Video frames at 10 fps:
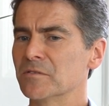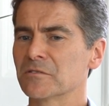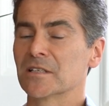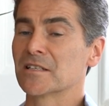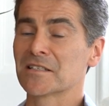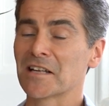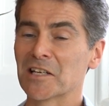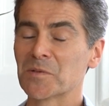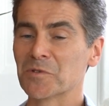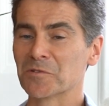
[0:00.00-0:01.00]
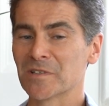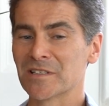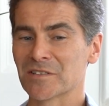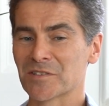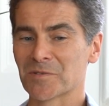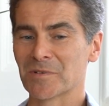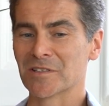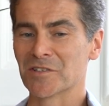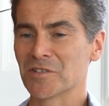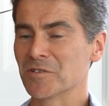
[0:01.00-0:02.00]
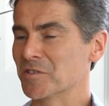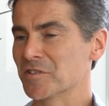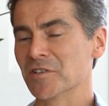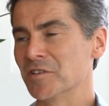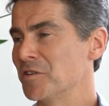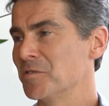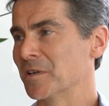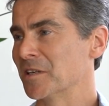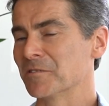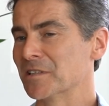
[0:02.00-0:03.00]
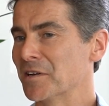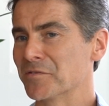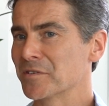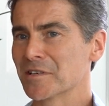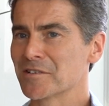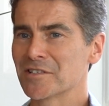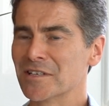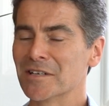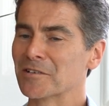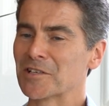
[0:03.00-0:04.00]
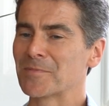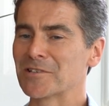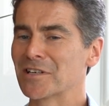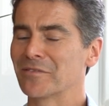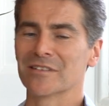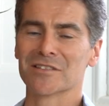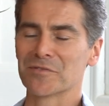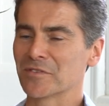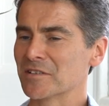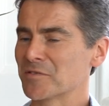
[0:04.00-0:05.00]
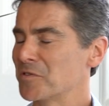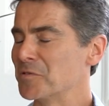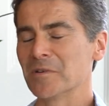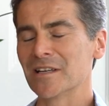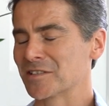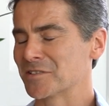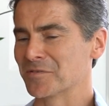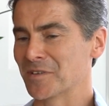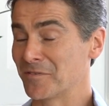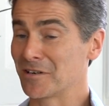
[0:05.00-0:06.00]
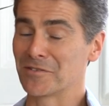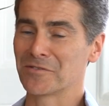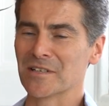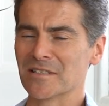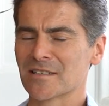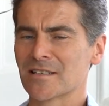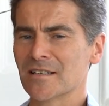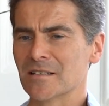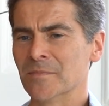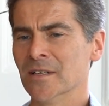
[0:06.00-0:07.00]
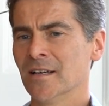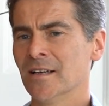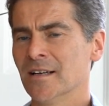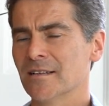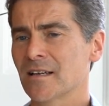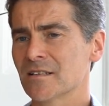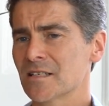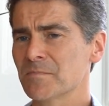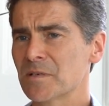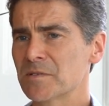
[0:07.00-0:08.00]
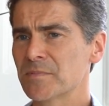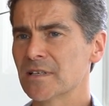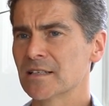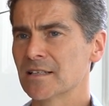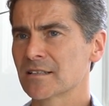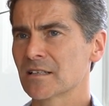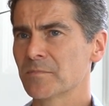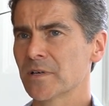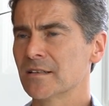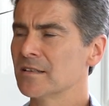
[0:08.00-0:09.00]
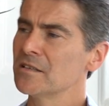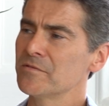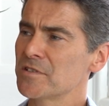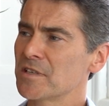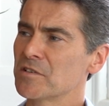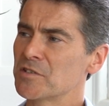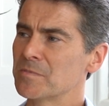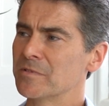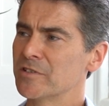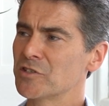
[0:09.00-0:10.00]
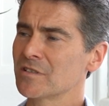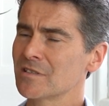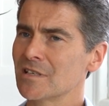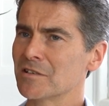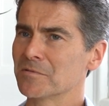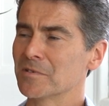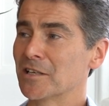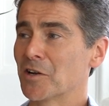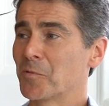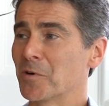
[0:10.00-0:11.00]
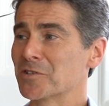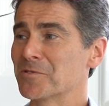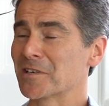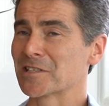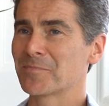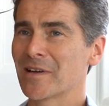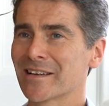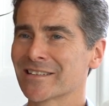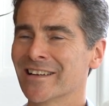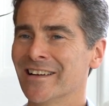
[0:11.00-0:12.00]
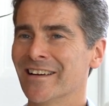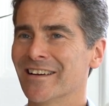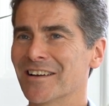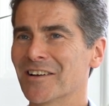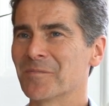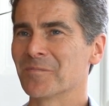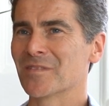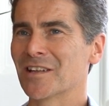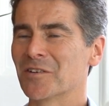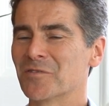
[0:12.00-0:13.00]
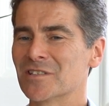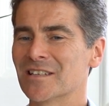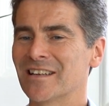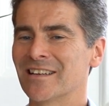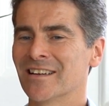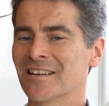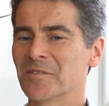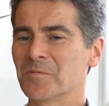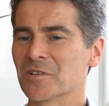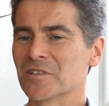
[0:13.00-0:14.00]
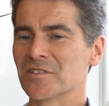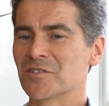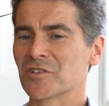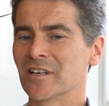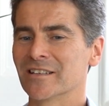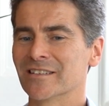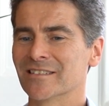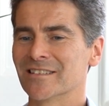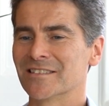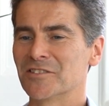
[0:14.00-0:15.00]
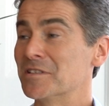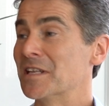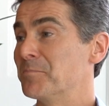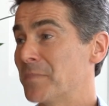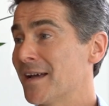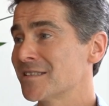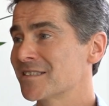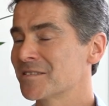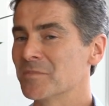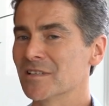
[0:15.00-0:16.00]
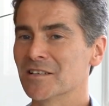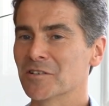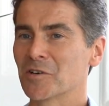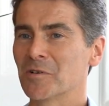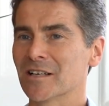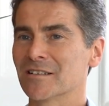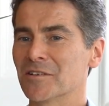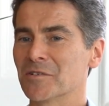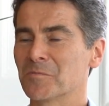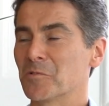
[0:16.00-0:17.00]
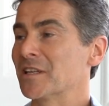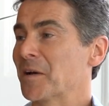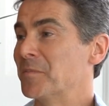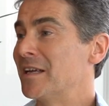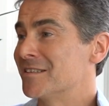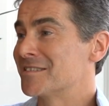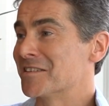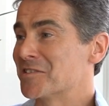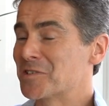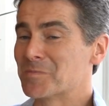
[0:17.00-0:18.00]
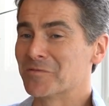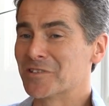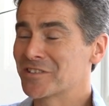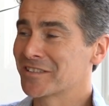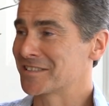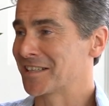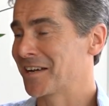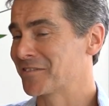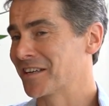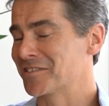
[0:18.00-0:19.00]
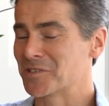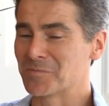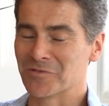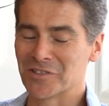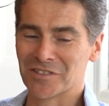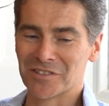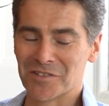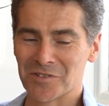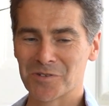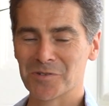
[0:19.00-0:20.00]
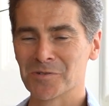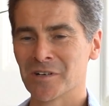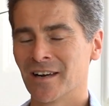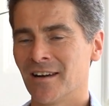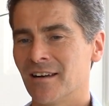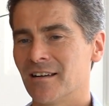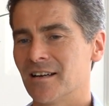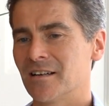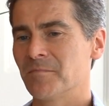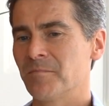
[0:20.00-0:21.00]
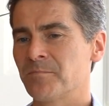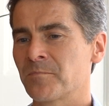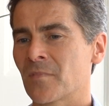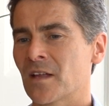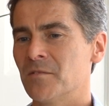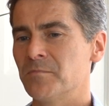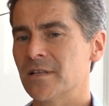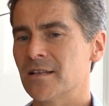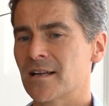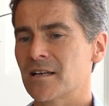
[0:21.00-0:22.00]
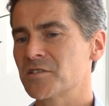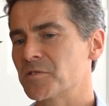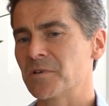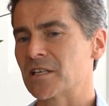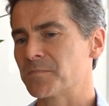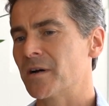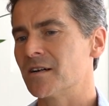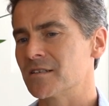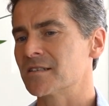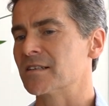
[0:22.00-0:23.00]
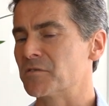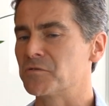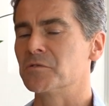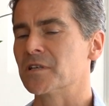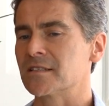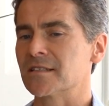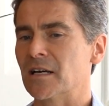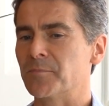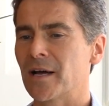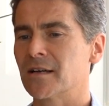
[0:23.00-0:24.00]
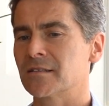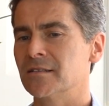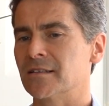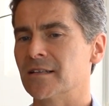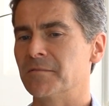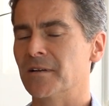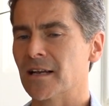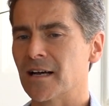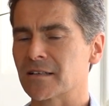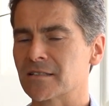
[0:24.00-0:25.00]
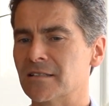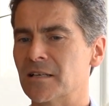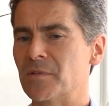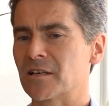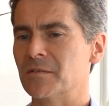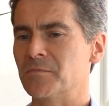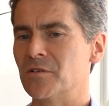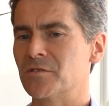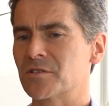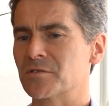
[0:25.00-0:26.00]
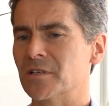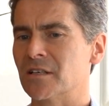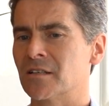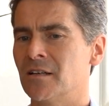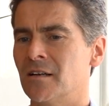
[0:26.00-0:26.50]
for understandable reasons, when the students are new, when they're in their first year, and especially if it's the first few weeks of their very first term, they can sometimes be a little bit nervous in the supervisions. They don't really know what to expect. They obviously want to try and their best, but they don't quite know what that means in a supervision because they haven't had supervisions at school. But then as the weeks pass and they fall into that pattern and they relax and they become used to it,